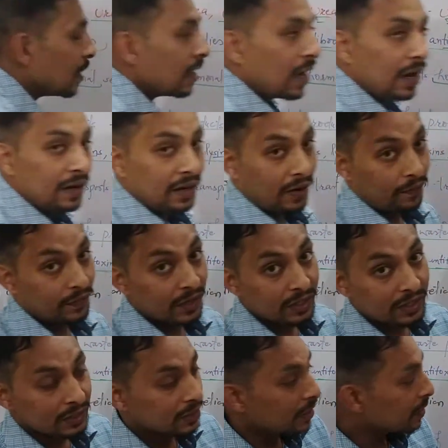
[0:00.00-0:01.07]
and after
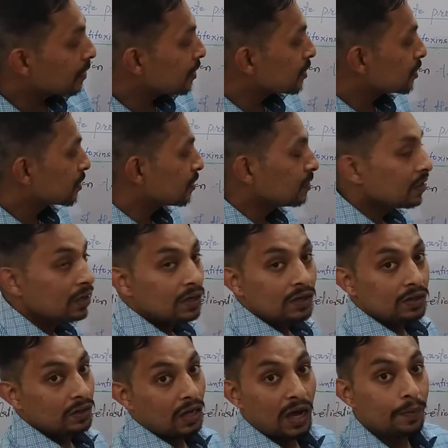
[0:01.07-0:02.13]
their secretion,
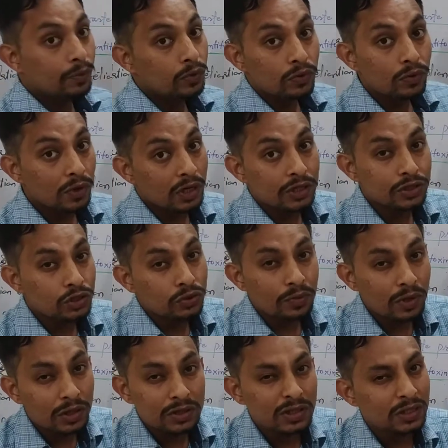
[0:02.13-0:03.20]
they have to rush
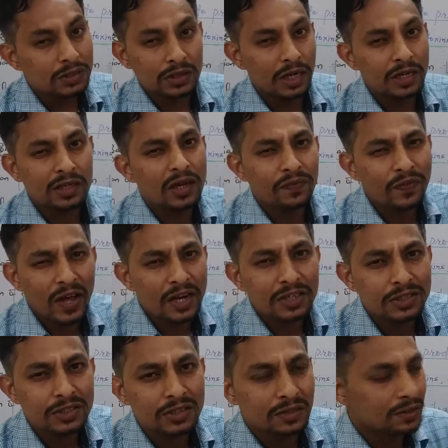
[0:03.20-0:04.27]
towards the site of
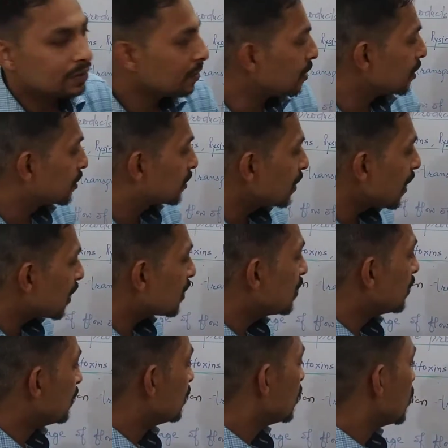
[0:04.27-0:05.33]
action.
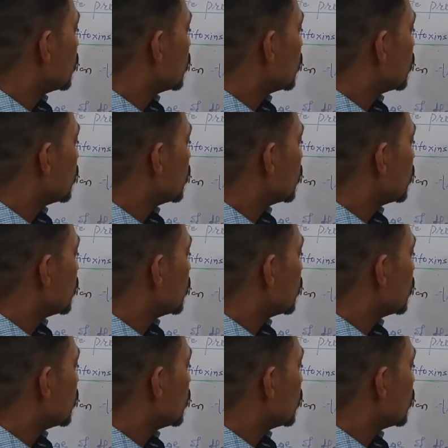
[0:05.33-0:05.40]
Exactly.